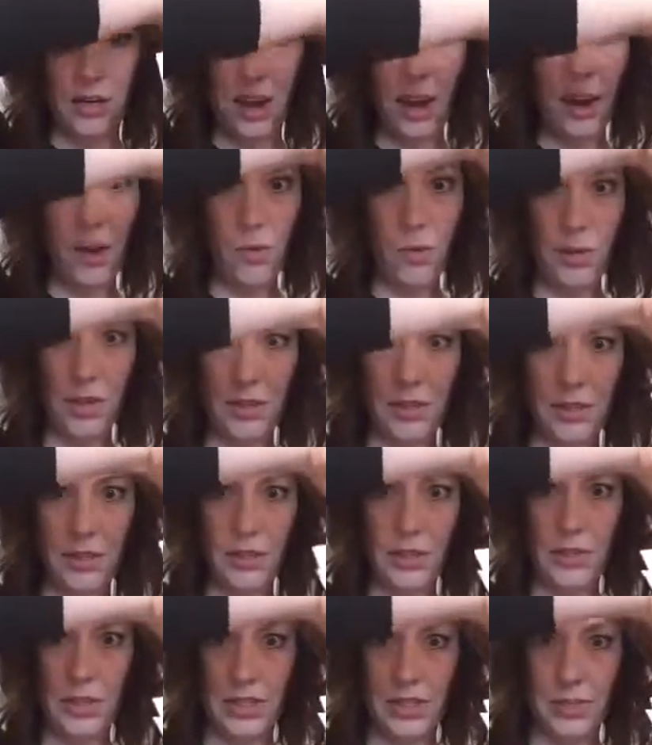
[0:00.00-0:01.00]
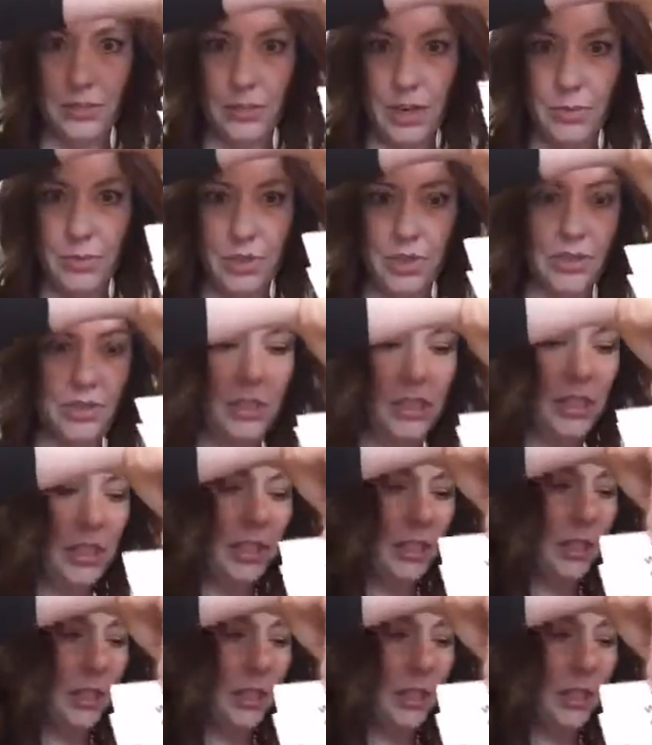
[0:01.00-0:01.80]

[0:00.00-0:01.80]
It was so easy, right, Brenda Lee?